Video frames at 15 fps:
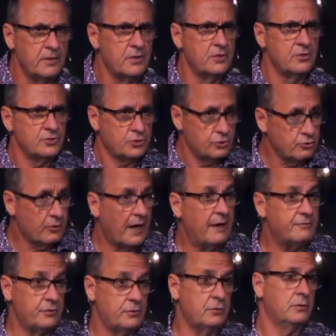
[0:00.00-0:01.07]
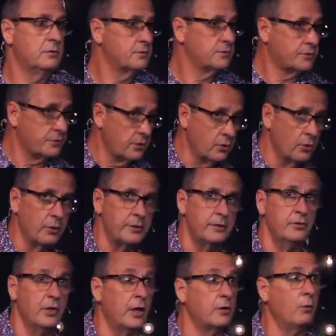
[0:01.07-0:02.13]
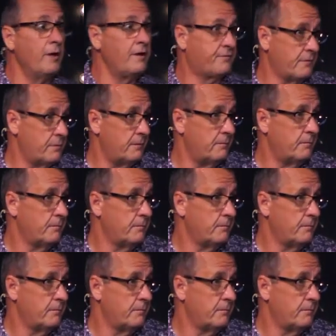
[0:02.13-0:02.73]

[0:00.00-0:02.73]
should drive you to the Lord, not away from him.